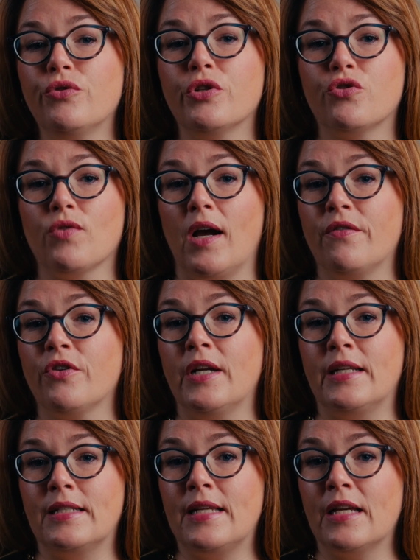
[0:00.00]
to driver
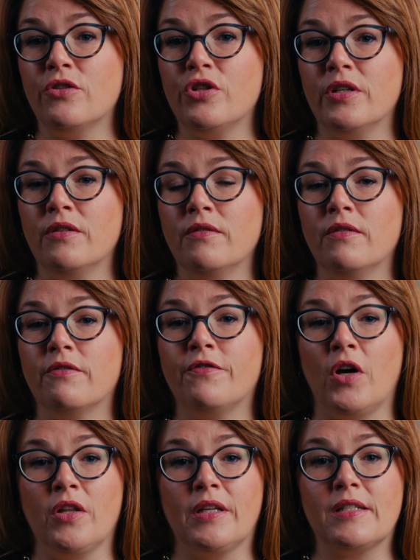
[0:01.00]
inattention,
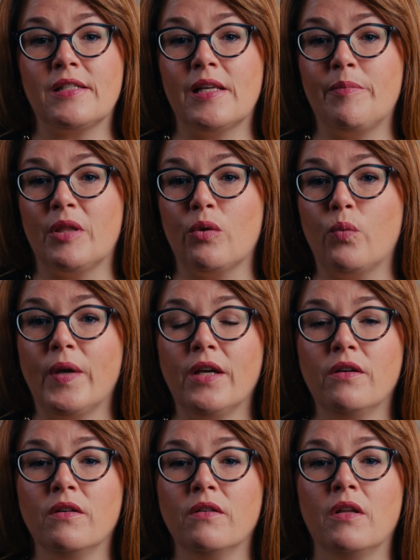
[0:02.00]
falling asleep at the
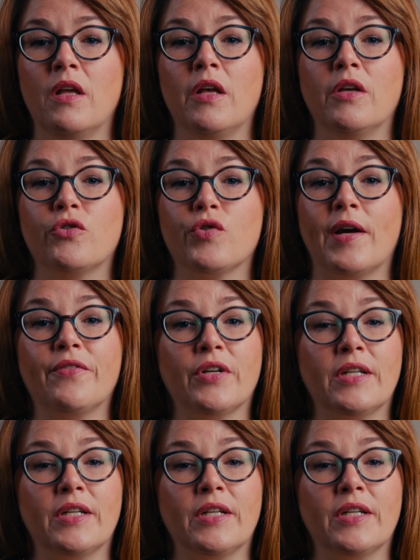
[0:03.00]
wheel, driver